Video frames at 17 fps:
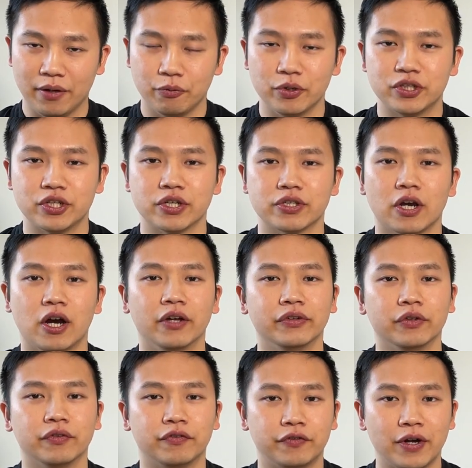which is on
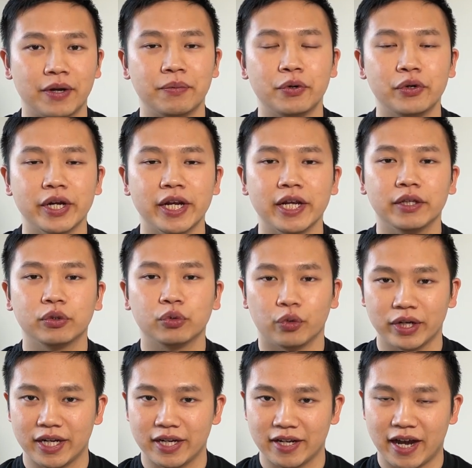the February
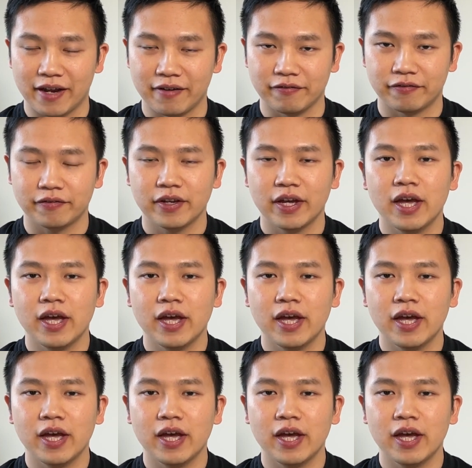29th.